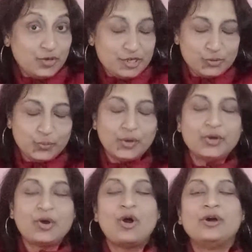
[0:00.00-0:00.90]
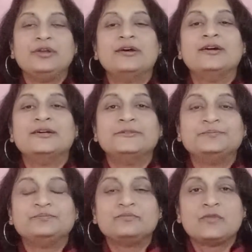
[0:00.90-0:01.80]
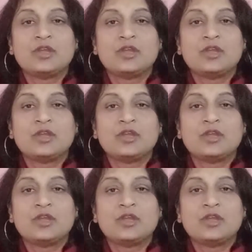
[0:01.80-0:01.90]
need to work on